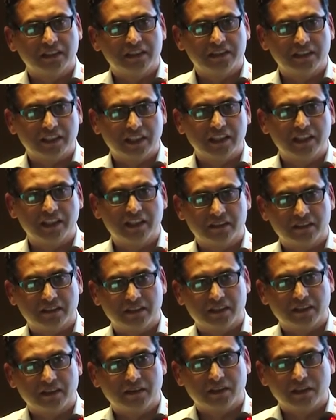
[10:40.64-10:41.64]
China,
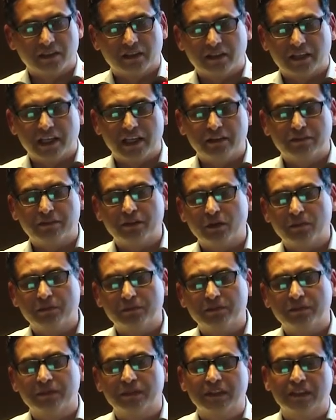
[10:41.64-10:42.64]
right
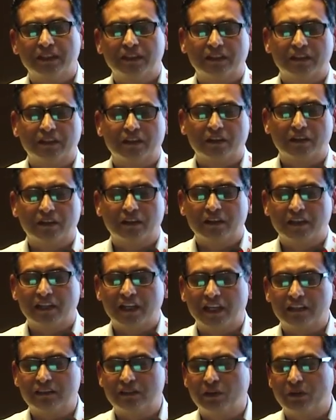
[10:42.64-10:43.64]
from the
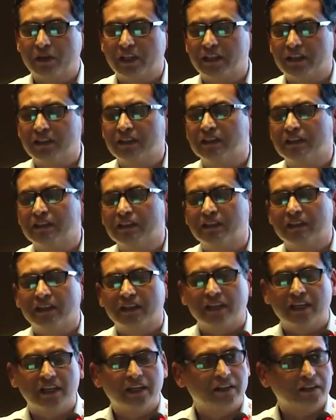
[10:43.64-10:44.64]
glass loading
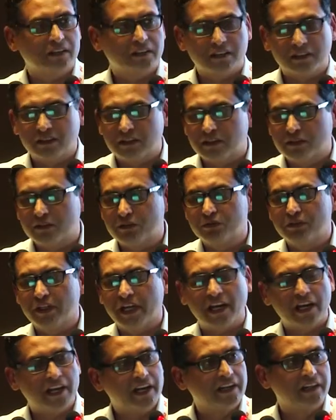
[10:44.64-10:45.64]
and to
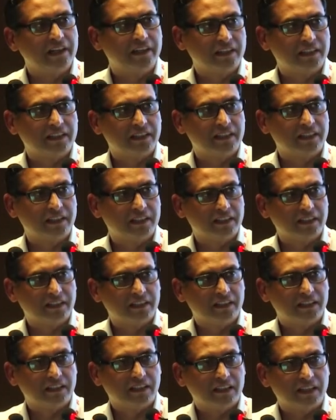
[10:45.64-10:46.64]
the end.
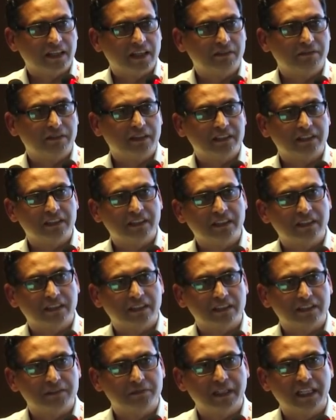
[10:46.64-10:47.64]
Everything
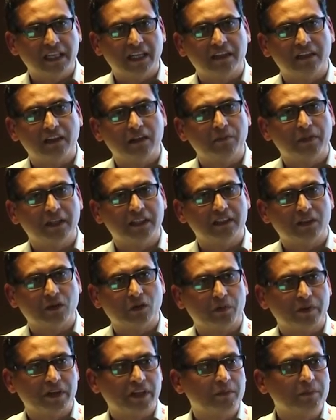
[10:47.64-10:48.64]
is being handled by the
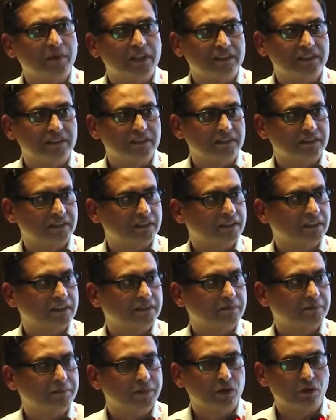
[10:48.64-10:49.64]
robotic machines. It's
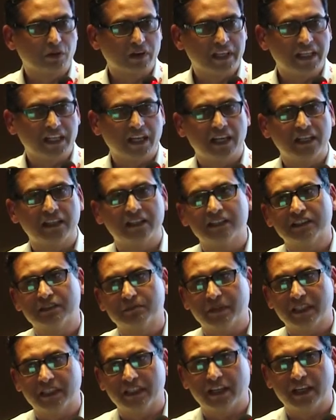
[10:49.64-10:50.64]
purely untouched
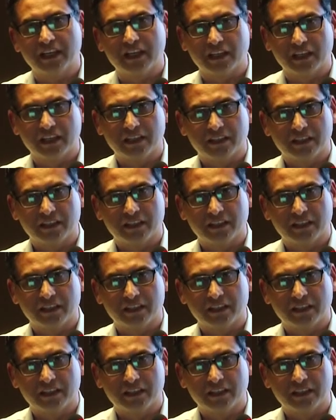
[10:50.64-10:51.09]
by the hand.